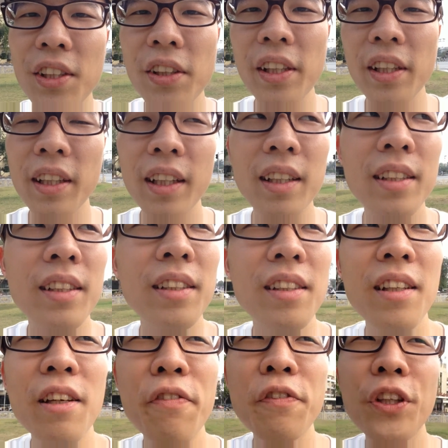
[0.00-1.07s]
great guys.
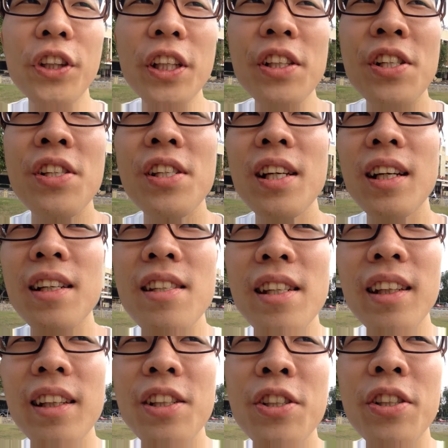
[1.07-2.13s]
The footage
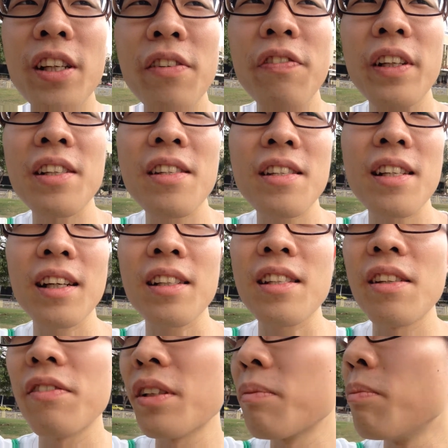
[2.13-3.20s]
sucks and the traffic
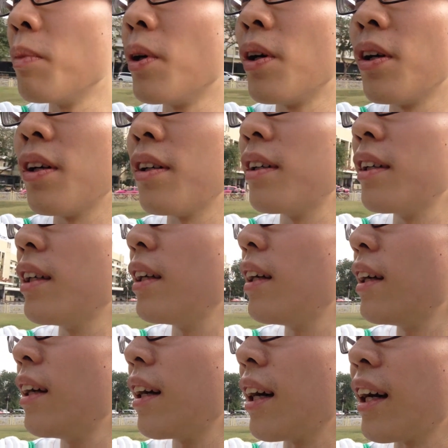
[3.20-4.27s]
sucks even more.
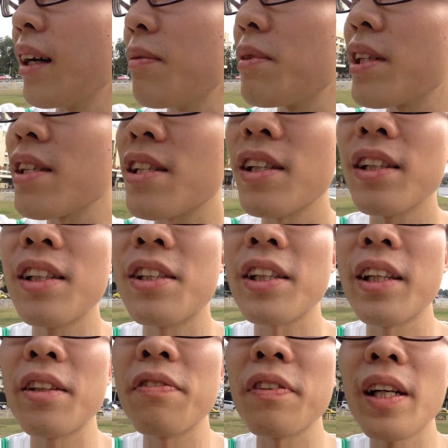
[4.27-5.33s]
I'm just gonna
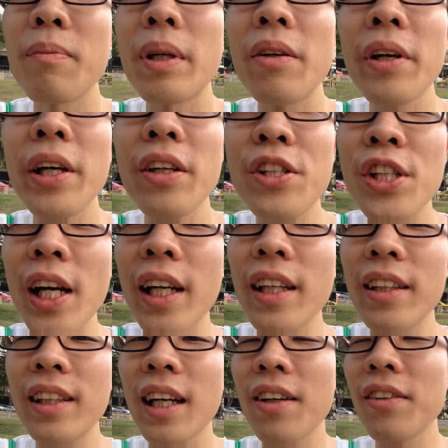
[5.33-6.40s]
try to find my way to
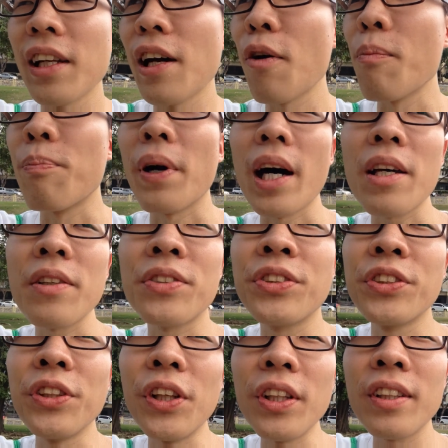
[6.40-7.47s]
Chinatown now by
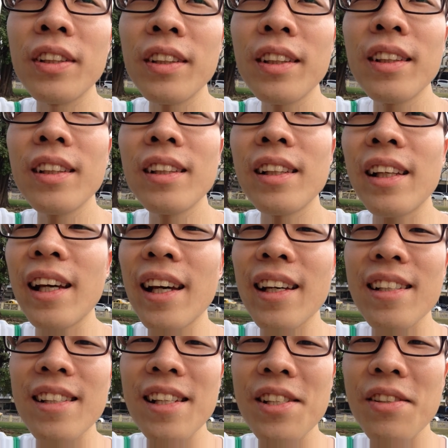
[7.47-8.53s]
foot.
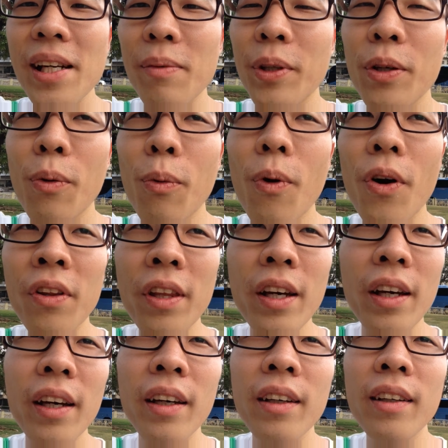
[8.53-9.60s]
Yes, that's right, I'm gonna walk
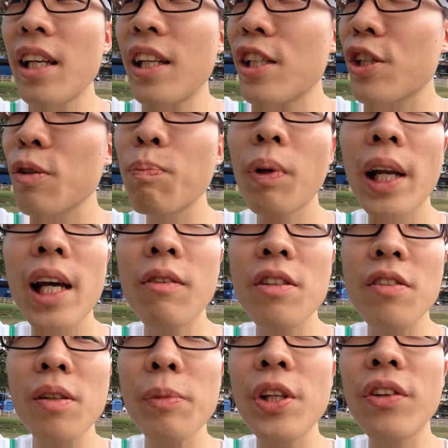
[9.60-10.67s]
there. The initial plan
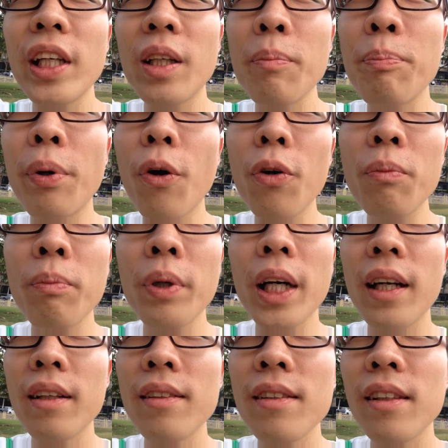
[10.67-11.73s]
was for me to take a boat,
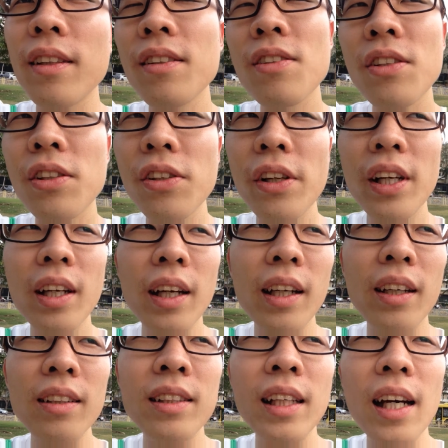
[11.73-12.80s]
but you know, screw it,
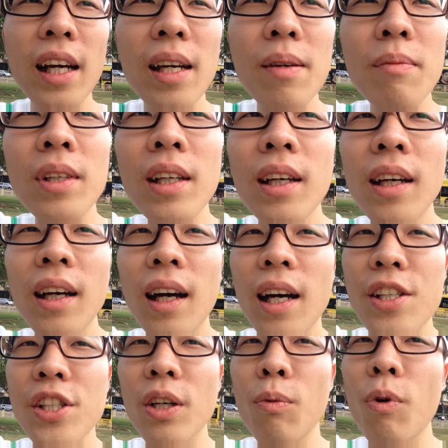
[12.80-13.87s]
I got time.
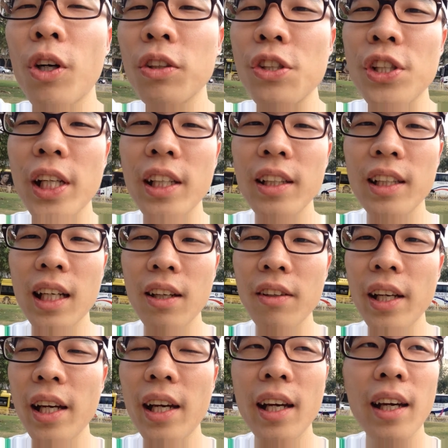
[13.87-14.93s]
I shall walk to
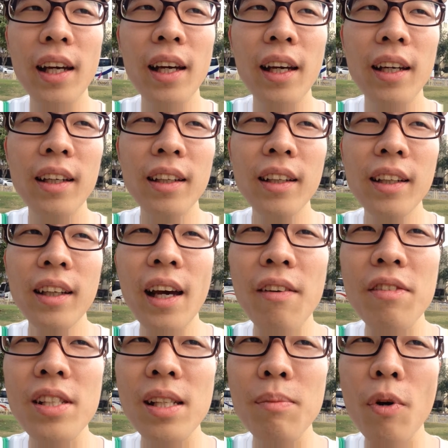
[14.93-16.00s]
Chinatown and
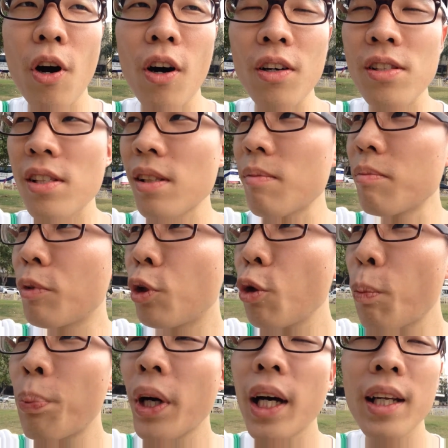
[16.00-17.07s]
have some awesome
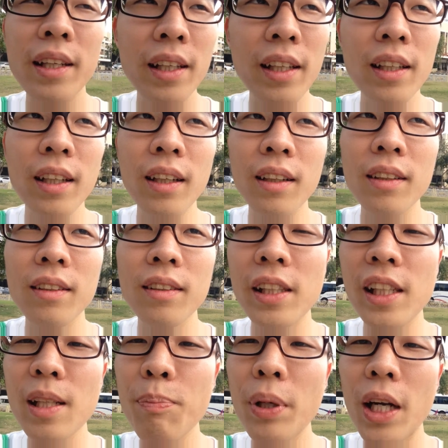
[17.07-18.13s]
two-part dinner.
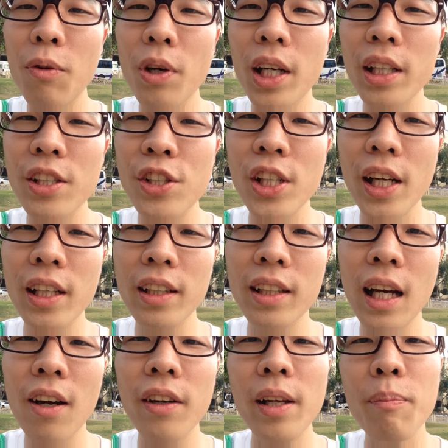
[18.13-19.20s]
Dinner part one in
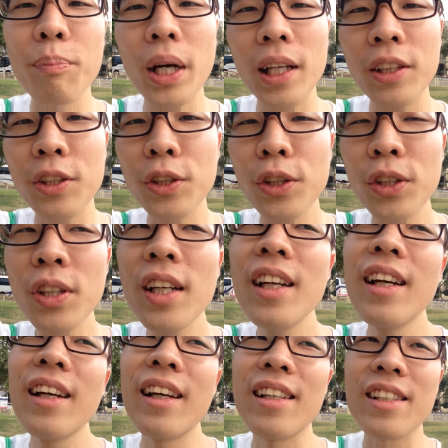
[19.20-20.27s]
Chinatown and part two
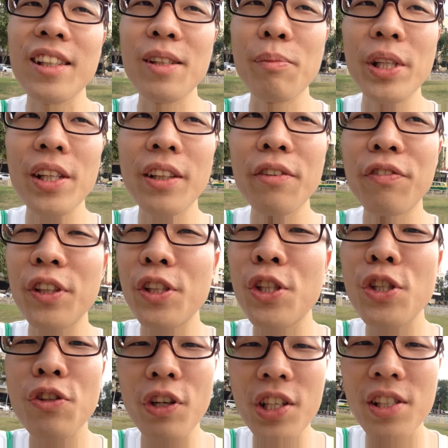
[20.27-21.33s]
is gonna be a different
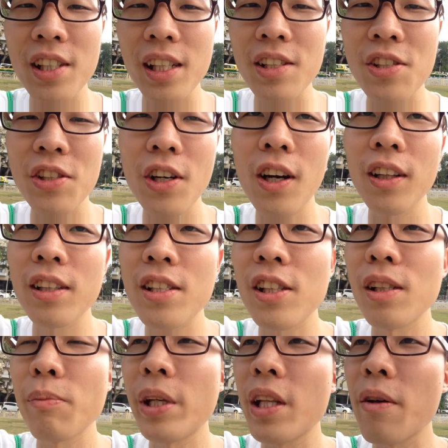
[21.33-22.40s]
street side stall.
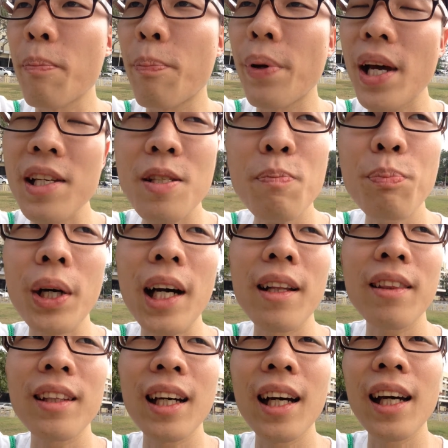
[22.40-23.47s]
It's gonna be the best
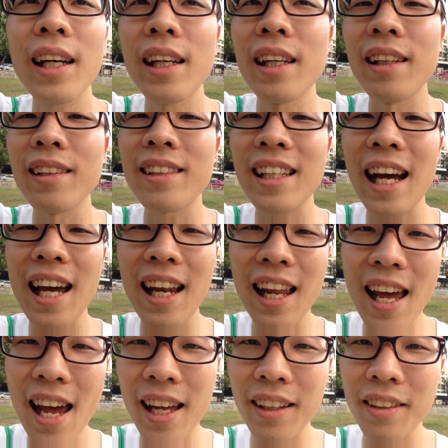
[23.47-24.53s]
pad thai in
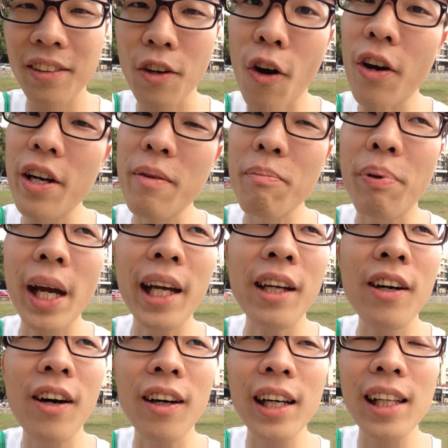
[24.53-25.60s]
Thailand or in
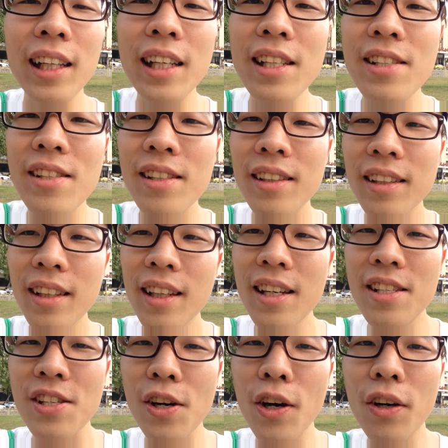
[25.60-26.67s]
Bangkok at least.
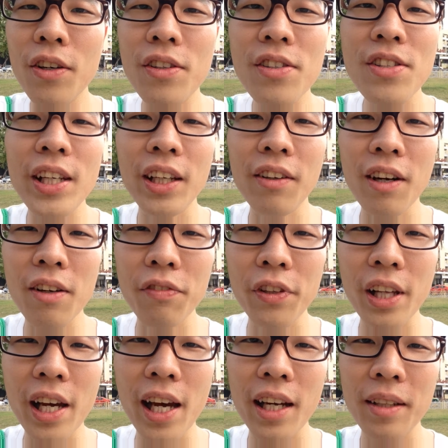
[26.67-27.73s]
So stick around
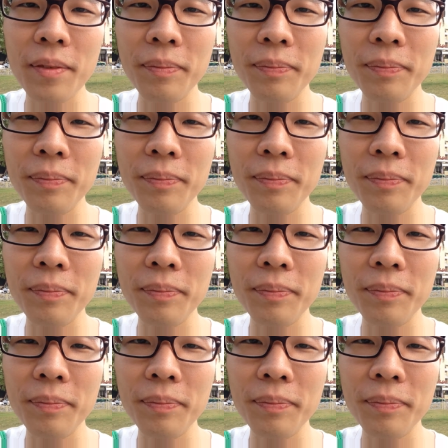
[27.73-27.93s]
for that.